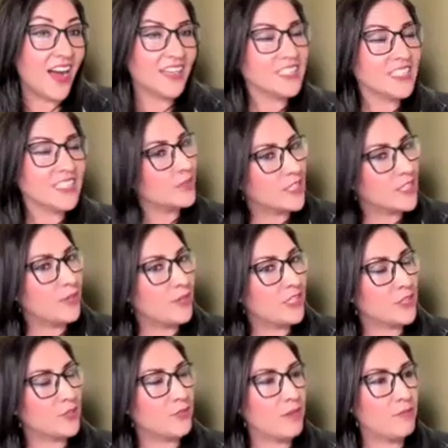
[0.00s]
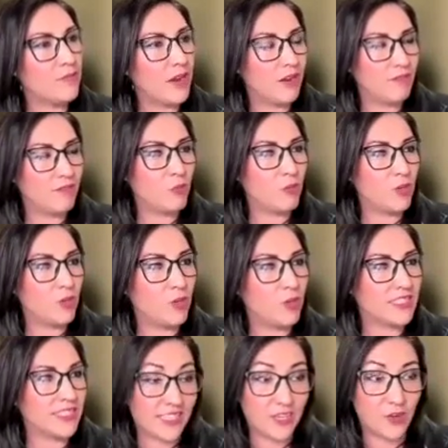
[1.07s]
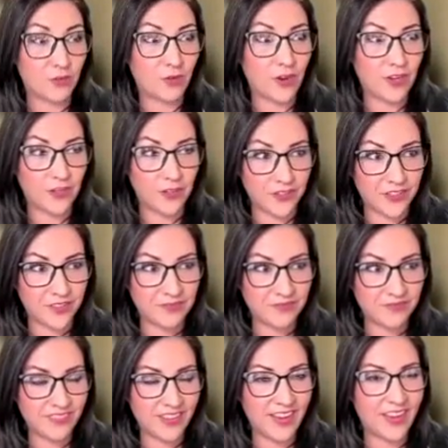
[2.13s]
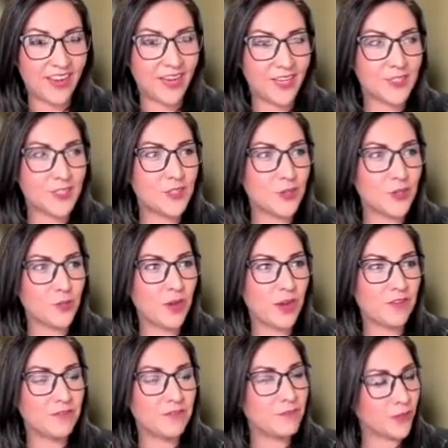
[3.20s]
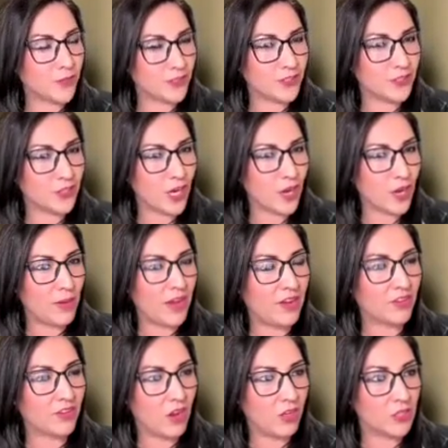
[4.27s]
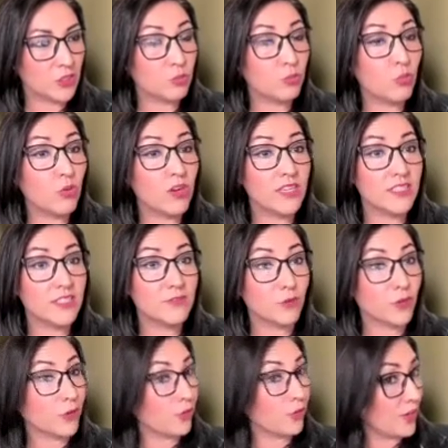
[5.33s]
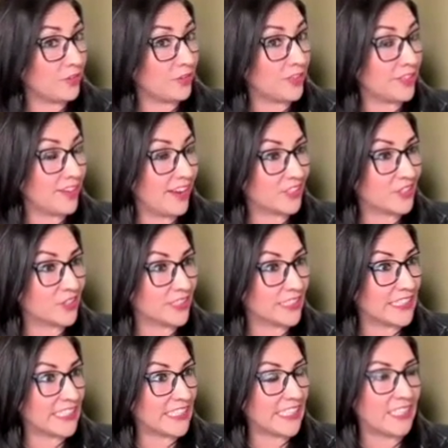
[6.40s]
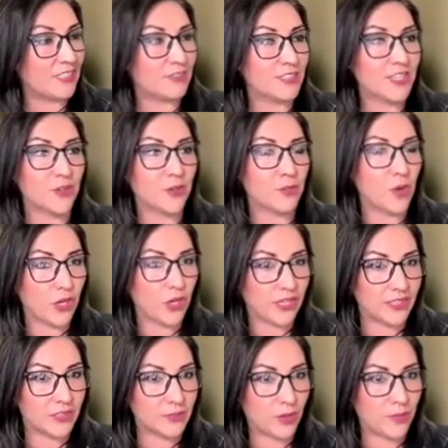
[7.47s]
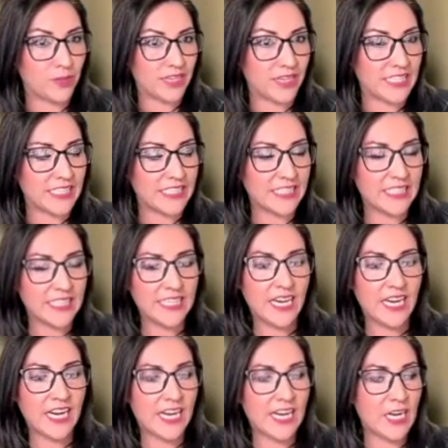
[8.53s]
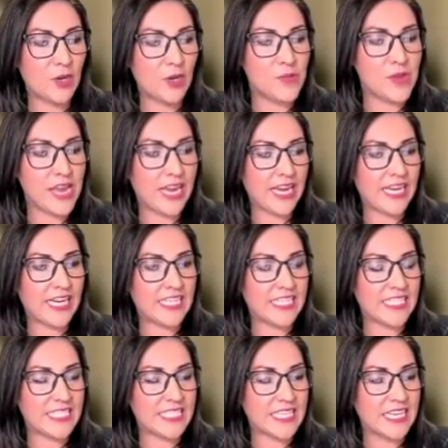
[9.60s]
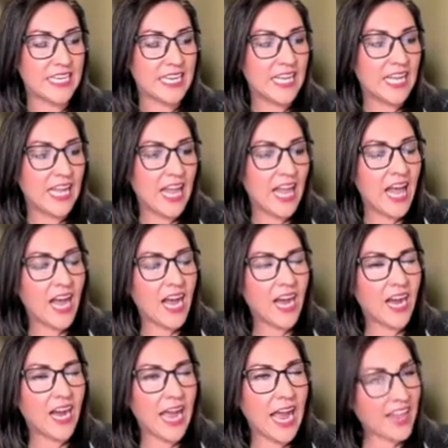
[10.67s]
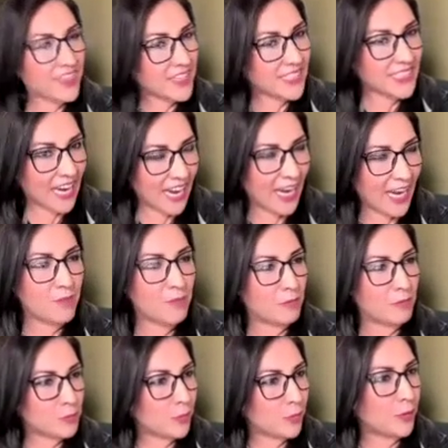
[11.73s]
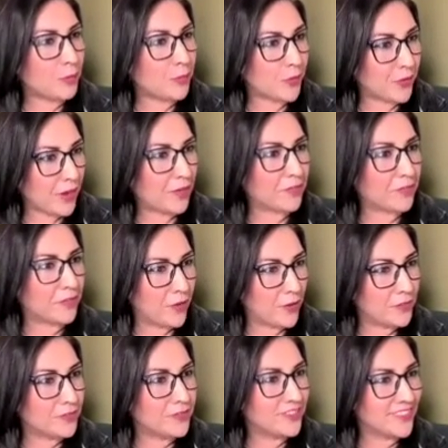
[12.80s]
So I did mention my mom was the CEO of a credit union. So my first job out of college was for a credit union, actually, and it was in their marketing department. And at that time, I was pretty burned out of golf.